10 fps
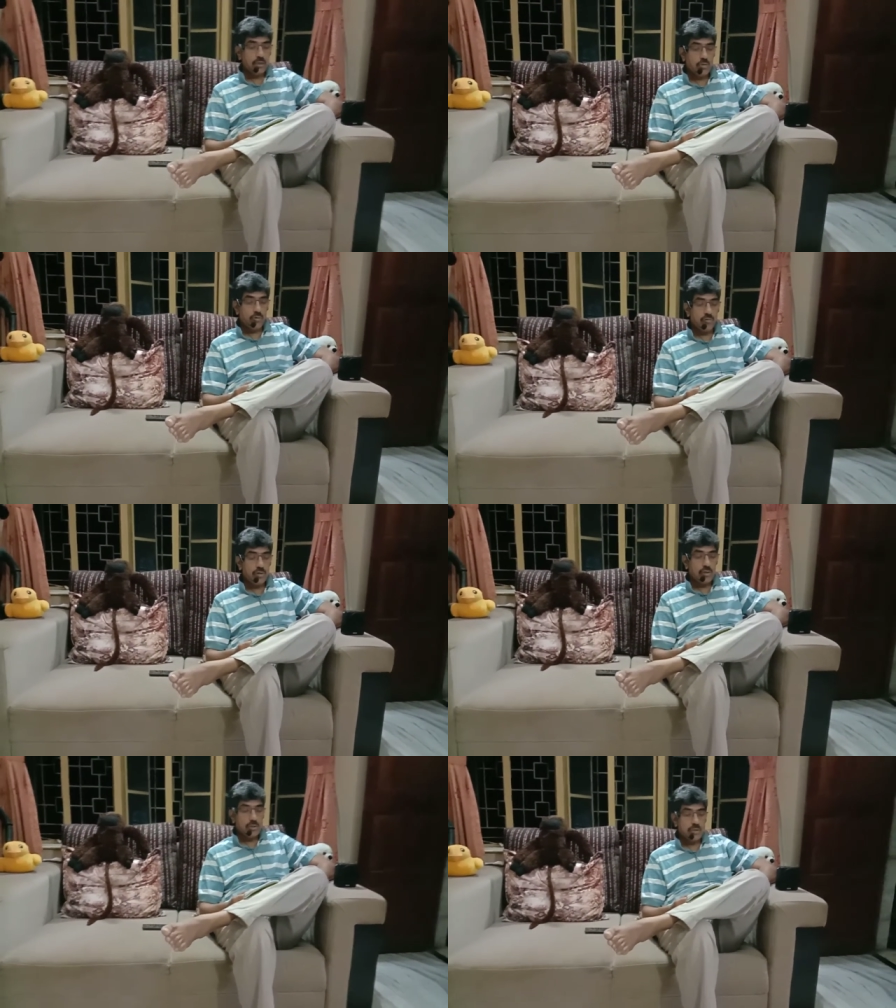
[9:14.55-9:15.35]
No,
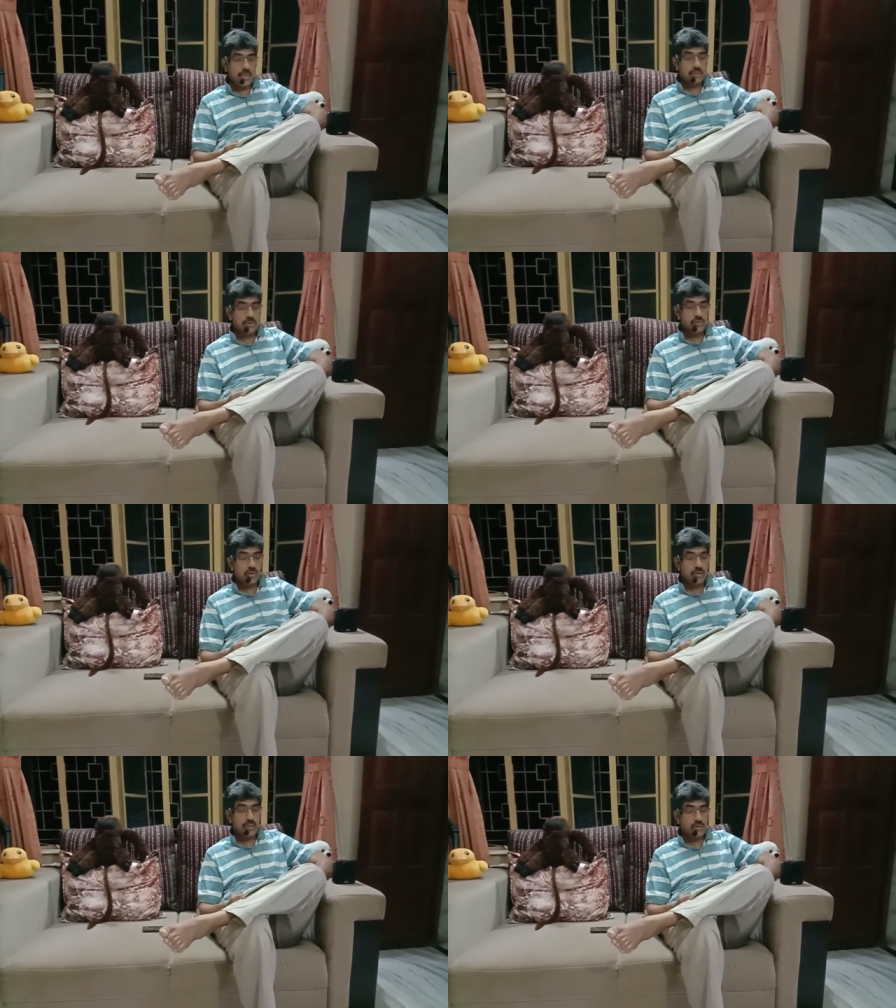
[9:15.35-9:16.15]
really, that's
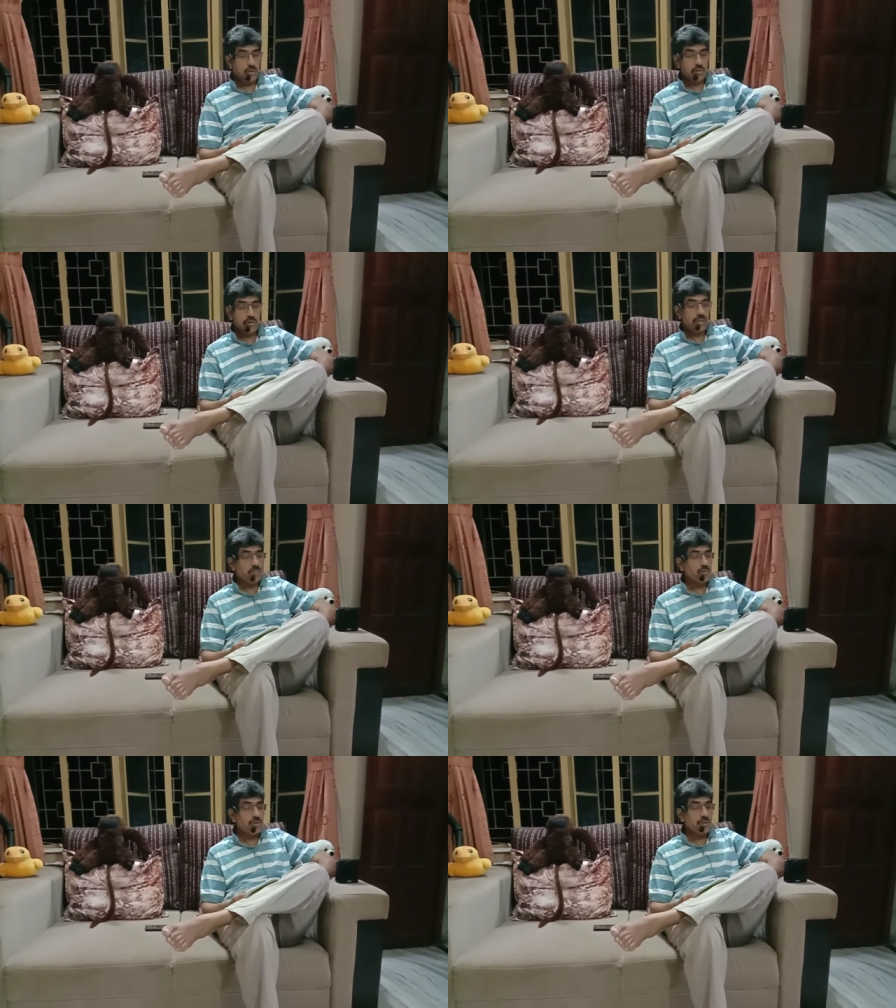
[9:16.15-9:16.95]
not at all
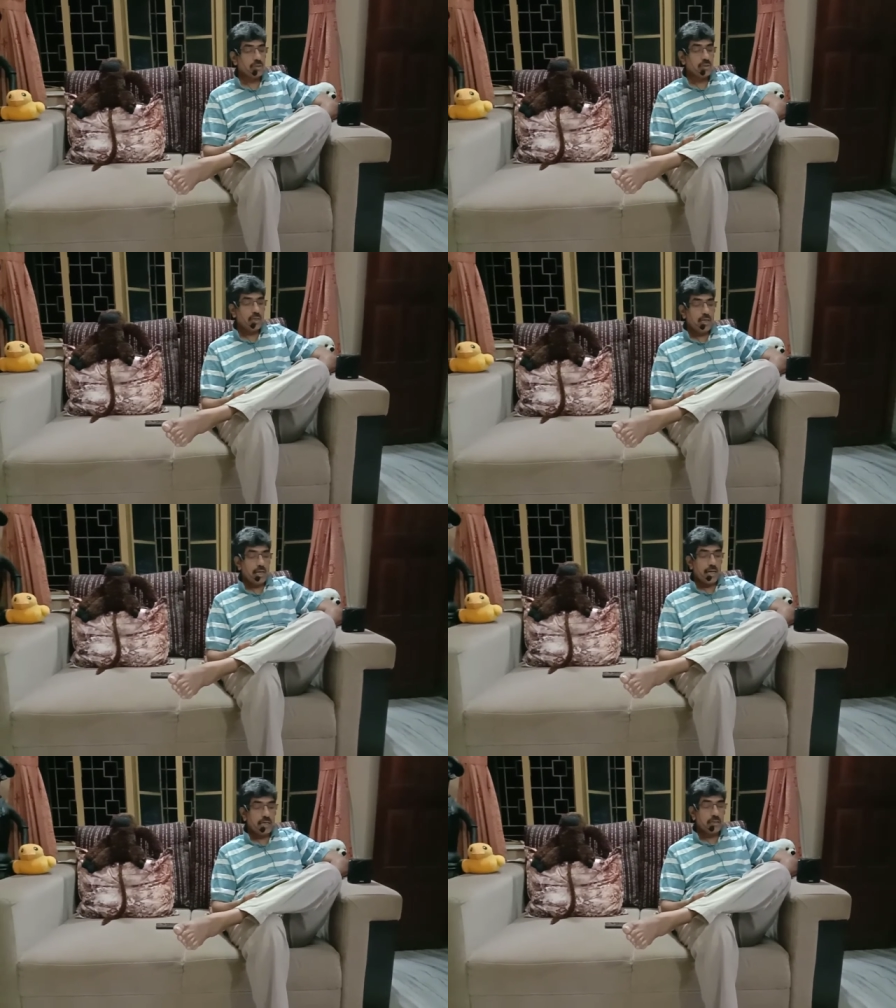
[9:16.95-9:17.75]
neighborly.
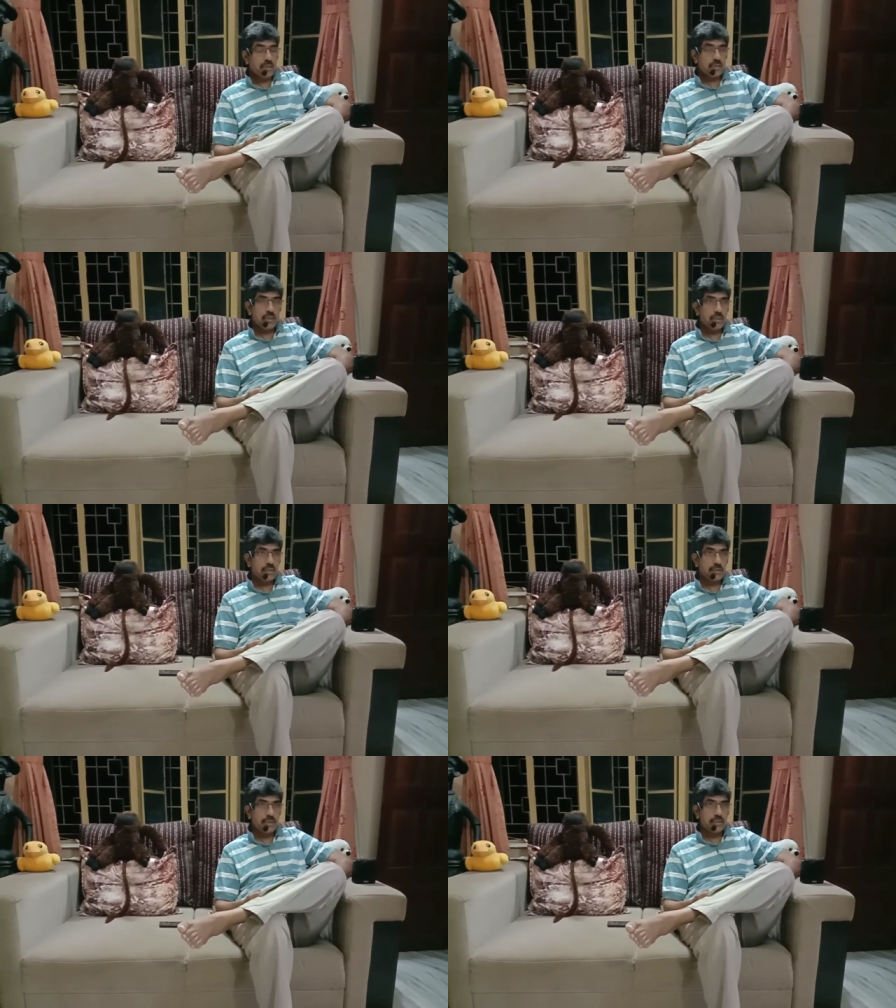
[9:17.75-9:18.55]
And
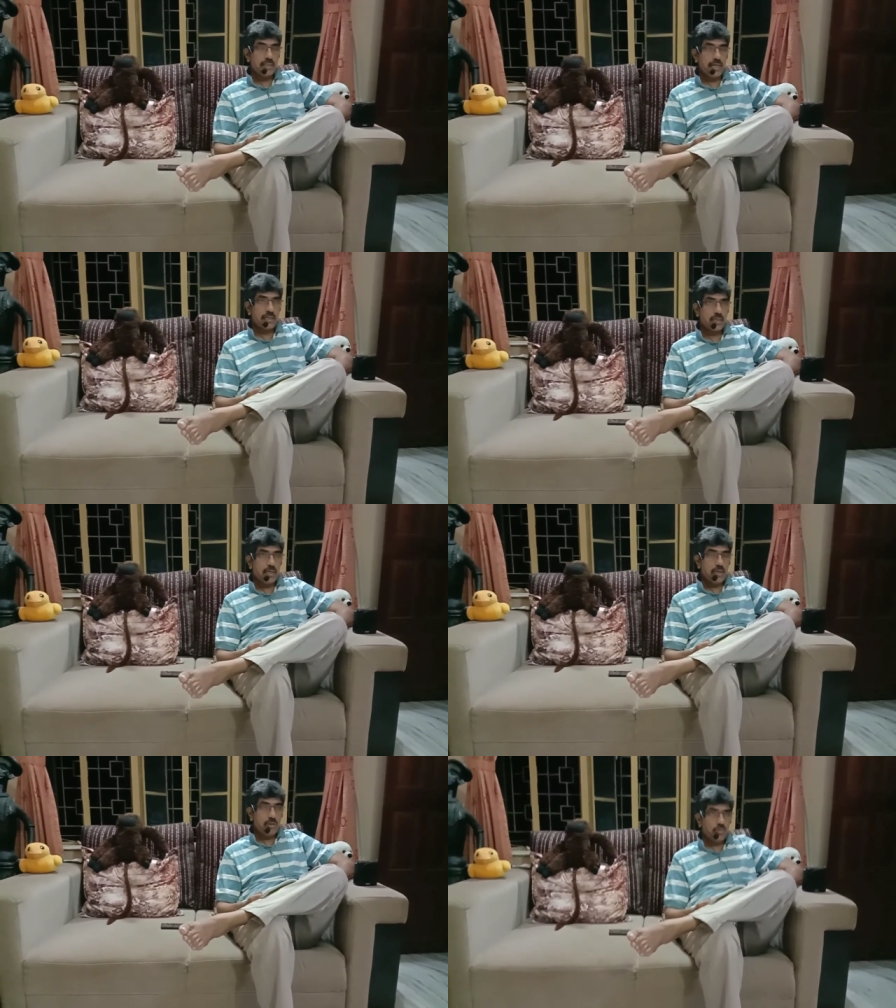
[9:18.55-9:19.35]
Natalia says that
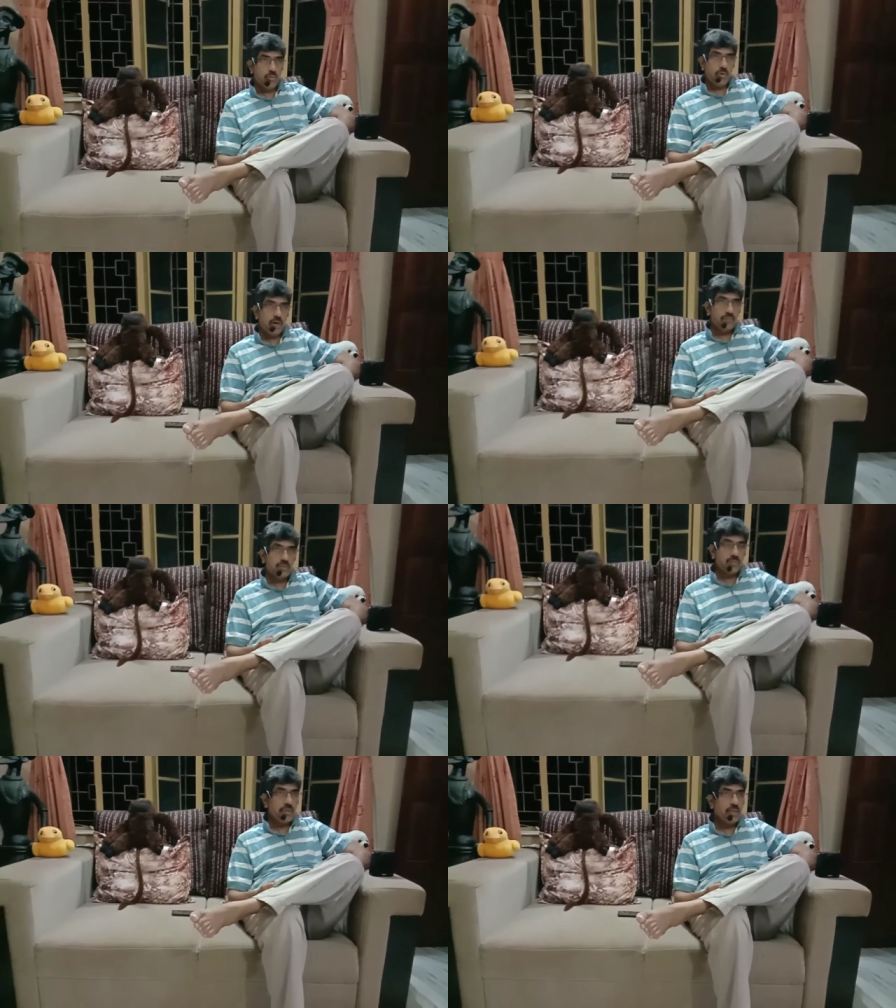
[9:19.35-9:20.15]
Lomov's
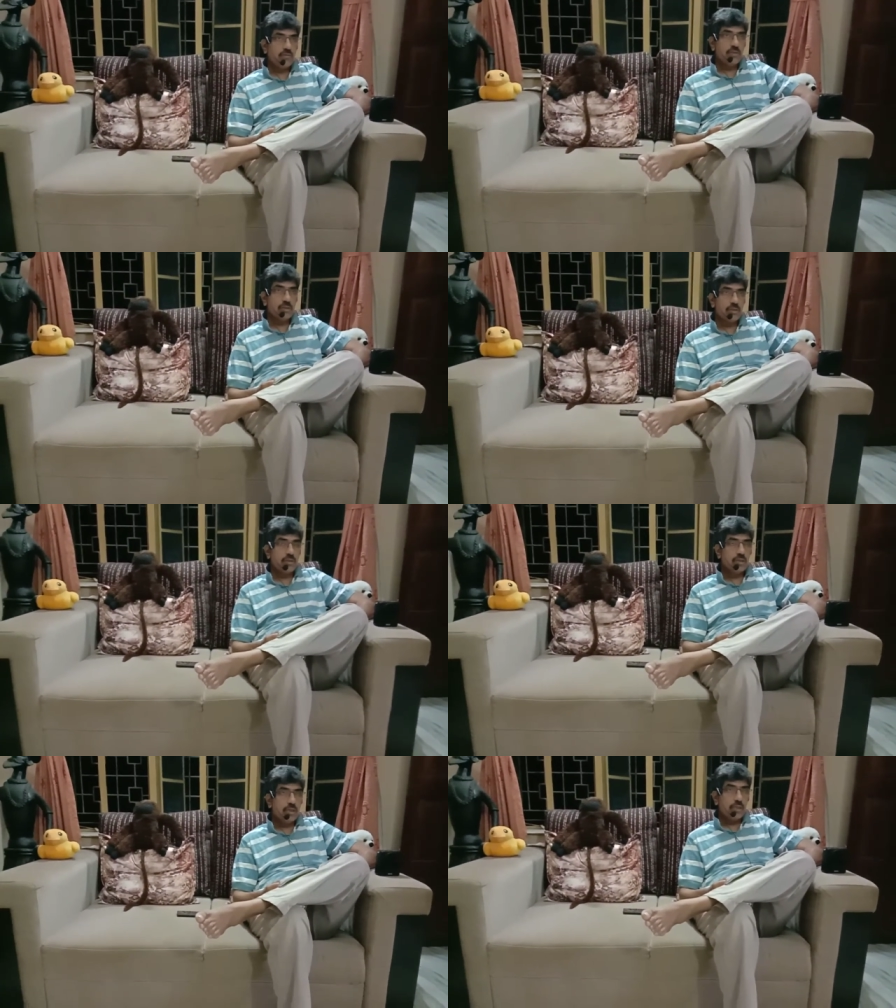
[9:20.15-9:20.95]
behavior
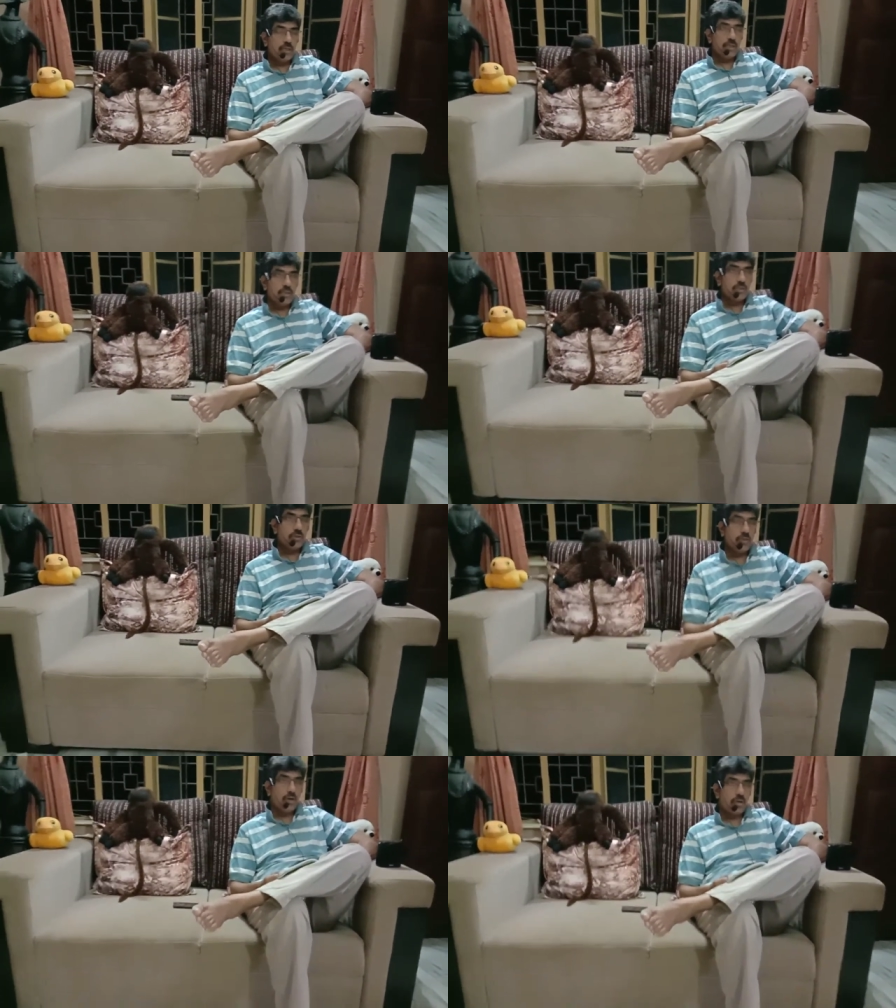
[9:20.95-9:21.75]
is
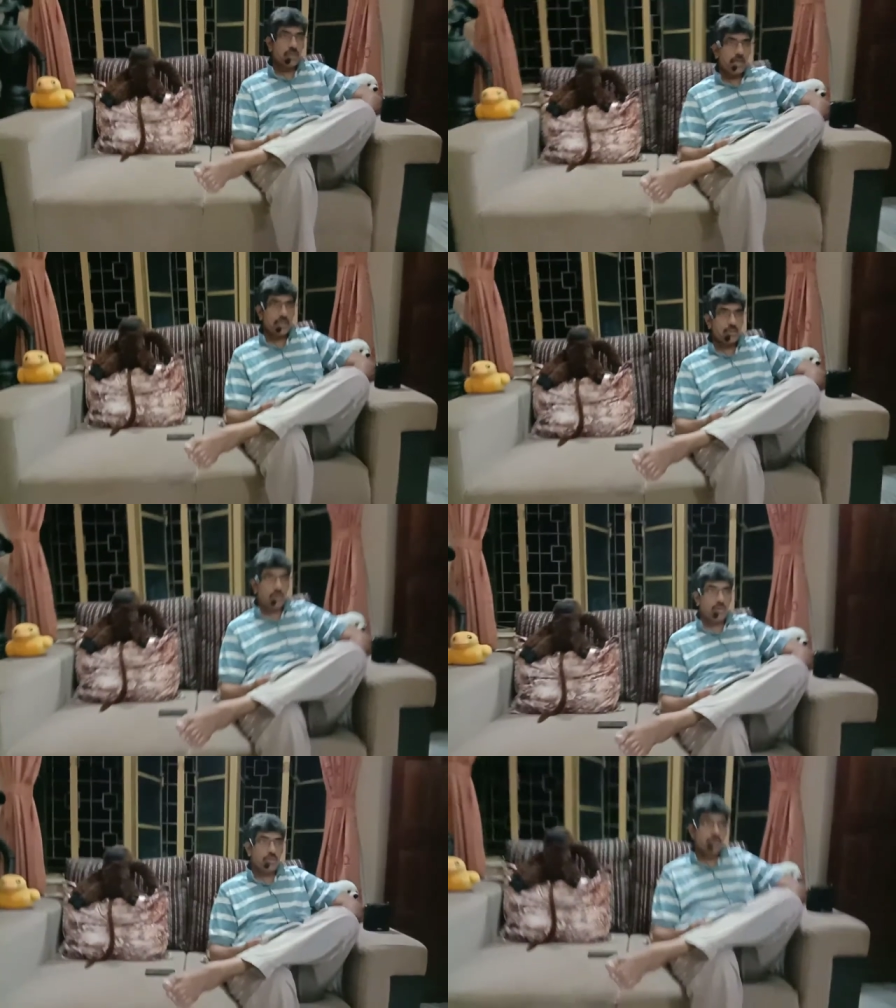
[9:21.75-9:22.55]
not at all